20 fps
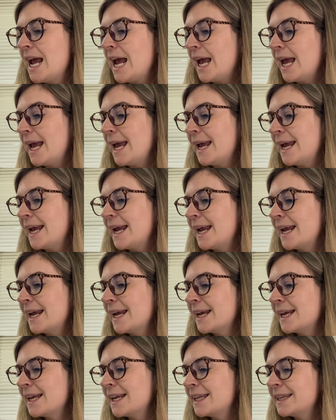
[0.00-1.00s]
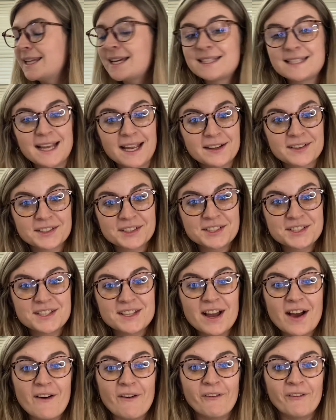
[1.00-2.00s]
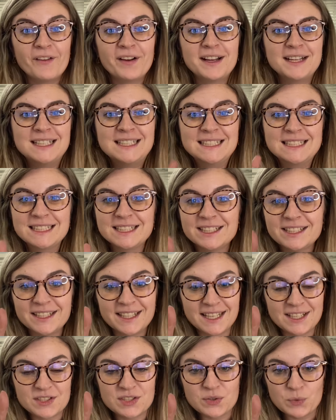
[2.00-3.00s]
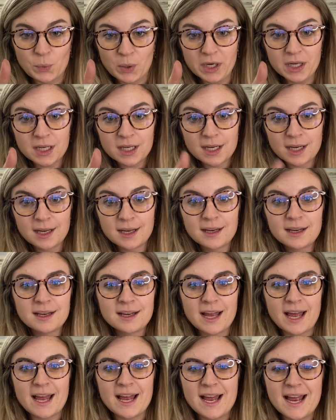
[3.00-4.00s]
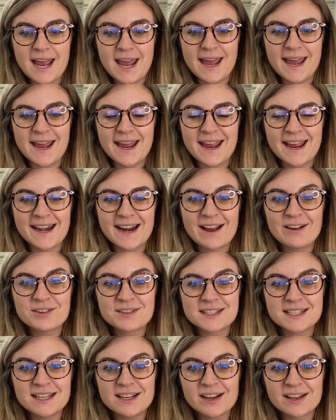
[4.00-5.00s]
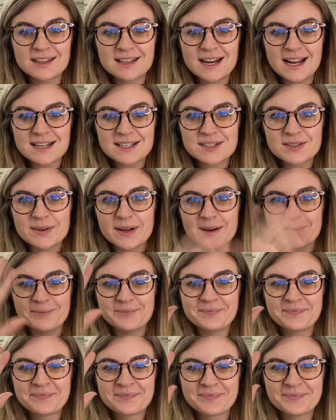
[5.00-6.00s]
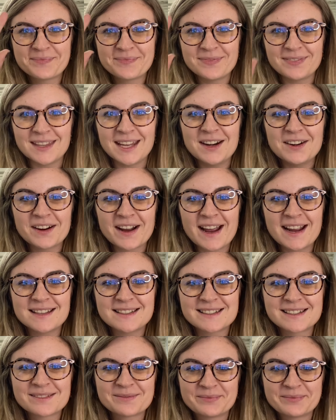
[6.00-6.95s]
And that's it. So get to work, and I will see you on the next one. Later, guys.